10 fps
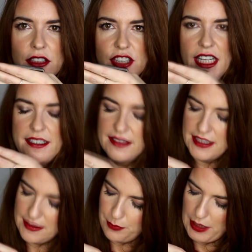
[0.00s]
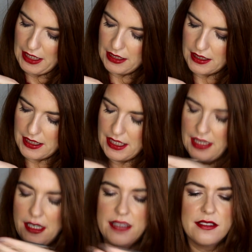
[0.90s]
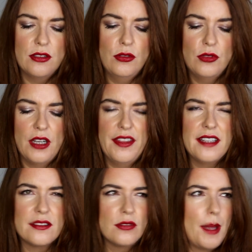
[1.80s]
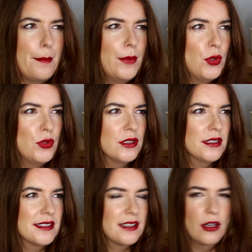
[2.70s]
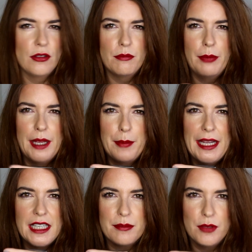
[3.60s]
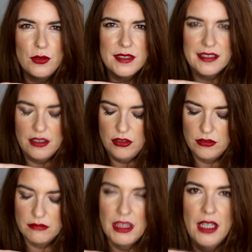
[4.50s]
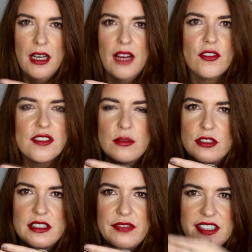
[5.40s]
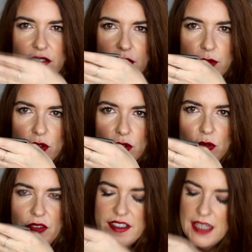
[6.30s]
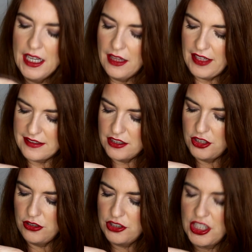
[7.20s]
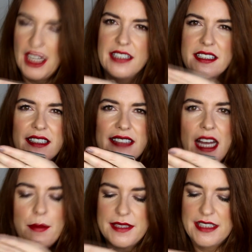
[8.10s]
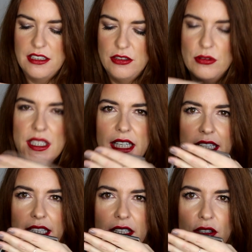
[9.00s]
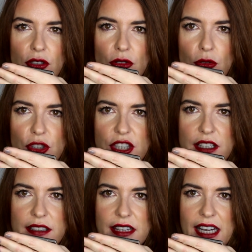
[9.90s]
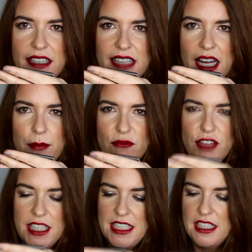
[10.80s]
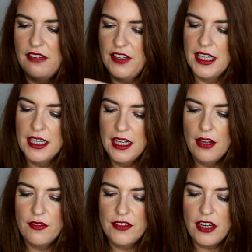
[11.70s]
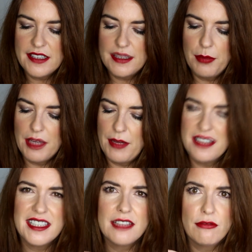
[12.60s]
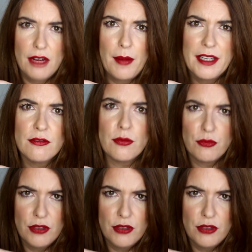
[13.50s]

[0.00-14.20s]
shades. This pink here, it's called, I think it's called like Moonstone, pink Moonstone. I've got swatches of this on the blog, all of these. That's a new shade, and it's absolutely gorgeous. I really love it. Nicely pigmented, I mean